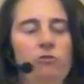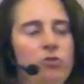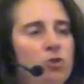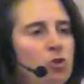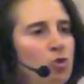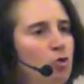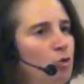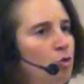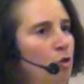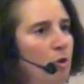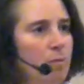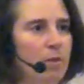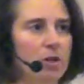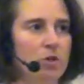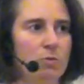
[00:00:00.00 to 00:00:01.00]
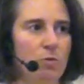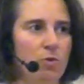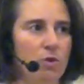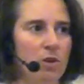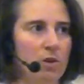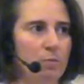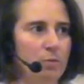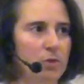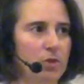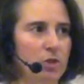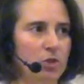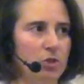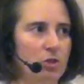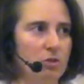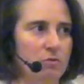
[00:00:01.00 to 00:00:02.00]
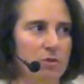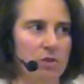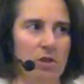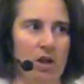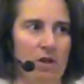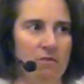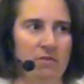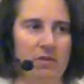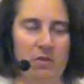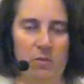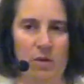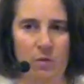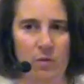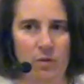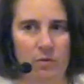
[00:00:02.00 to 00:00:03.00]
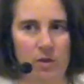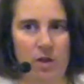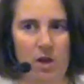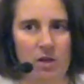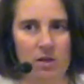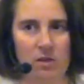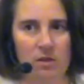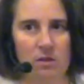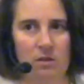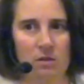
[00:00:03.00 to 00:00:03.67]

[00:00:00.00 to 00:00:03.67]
so much more in a position to resolve than when we were young.